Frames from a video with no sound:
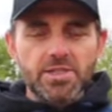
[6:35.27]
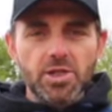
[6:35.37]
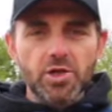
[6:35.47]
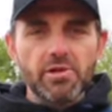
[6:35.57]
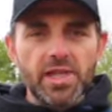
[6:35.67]

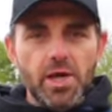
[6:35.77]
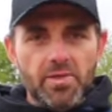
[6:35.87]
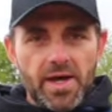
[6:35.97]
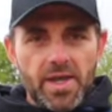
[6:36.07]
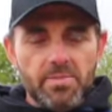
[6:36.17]
are currently
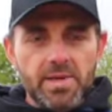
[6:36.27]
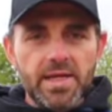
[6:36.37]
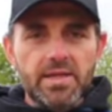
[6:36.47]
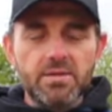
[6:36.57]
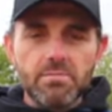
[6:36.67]
on that at the
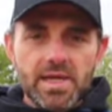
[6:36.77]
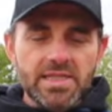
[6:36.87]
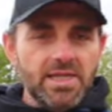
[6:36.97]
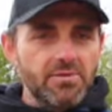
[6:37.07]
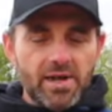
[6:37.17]
minute. They're
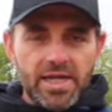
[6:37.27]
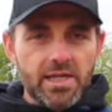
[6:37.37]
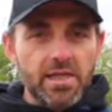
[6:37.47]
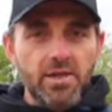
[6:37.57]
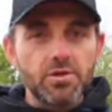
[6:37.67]
meeting
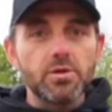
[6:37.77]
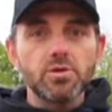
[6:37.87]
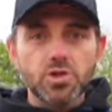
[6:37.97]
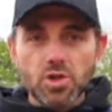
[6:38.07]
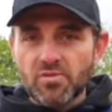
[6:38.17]
regularly
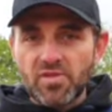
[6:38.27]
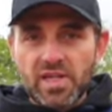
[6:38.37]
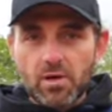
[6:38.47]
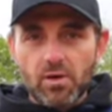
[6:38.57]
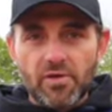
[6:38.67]
through Zoom
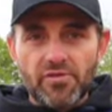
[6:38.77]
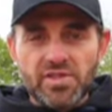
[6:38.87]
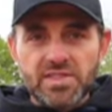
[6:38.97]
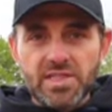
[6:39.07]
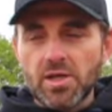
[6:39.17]
video
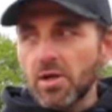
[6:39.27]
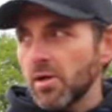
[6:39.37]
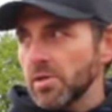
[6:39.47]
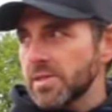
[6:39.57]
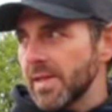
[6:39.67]
conferencing
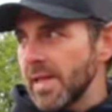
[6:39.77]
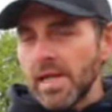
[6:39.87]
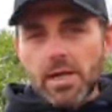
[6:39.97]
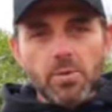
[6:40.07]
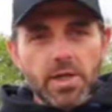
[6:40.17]
calls.
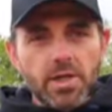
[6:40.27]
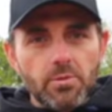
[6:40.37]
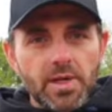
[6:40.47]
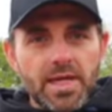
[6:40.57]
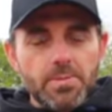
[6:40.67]

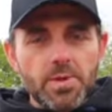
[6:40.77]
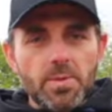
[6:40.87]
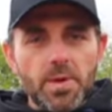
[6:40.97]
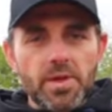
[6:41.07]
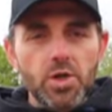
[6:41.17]
We're keeping
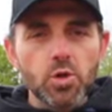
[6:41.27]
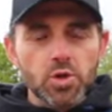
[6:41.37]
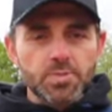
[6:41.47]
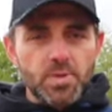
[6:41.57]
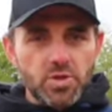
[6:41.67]
up on the
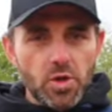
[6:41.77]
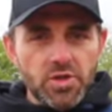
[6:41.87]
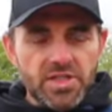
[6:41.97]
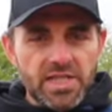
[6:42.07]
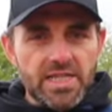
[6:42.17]
course
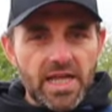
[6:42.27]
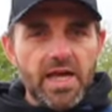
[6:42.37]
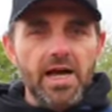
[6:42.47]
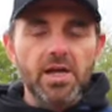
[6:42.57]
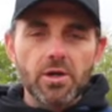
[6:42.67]
patrols, things like
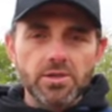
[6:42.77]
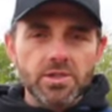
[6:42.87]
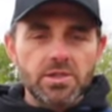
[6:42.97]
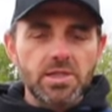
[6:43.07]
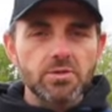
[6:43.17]
that, and
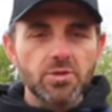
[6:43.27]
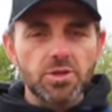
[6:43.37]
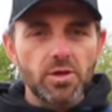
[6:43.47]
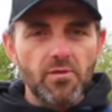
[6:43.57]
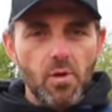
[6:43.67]
constant
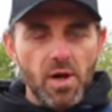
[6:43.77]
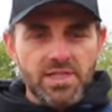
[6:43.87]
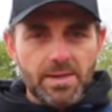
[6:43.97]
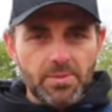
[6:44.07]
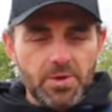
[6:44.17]
discussion over
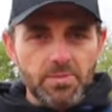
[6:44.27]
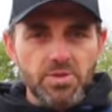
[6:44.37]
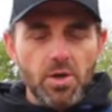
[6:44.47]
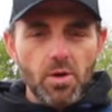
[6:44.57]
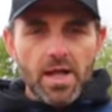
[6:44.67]
WhatsApp
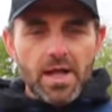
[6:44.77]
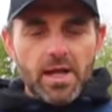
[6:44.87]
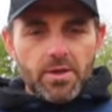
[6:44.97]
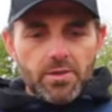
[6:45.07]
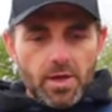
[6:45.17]
groups. So
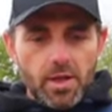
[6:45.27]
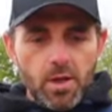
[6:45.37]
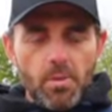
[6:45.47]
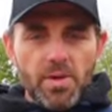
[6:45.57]
the club